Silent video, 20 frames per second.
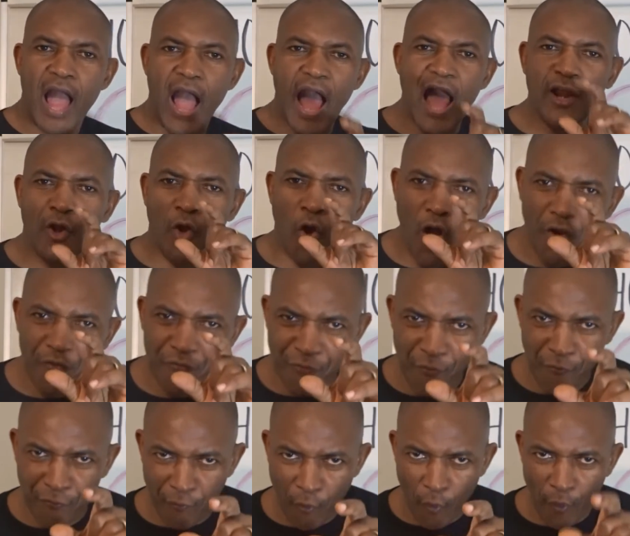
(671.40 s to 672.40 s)
And corn
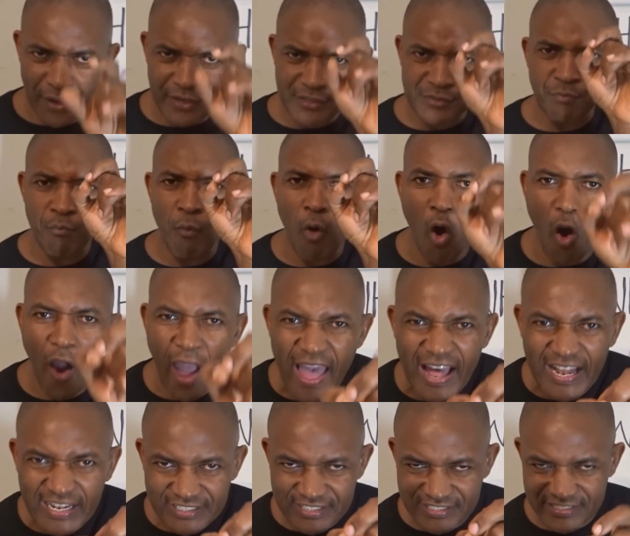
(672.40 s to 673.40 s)
fufu is more
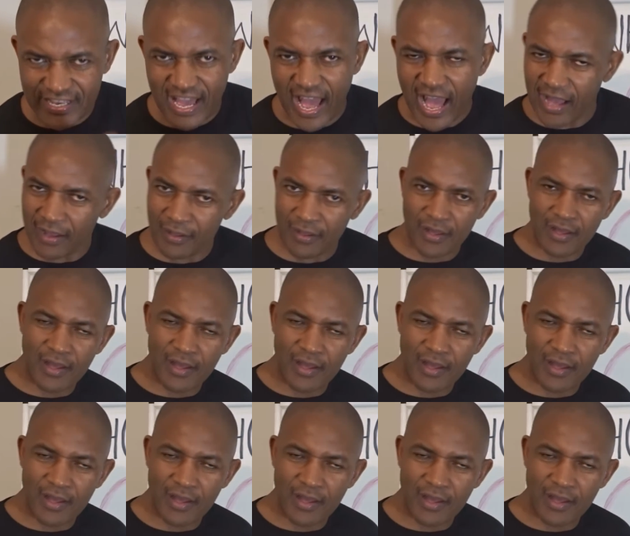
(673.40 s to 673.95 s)
healthier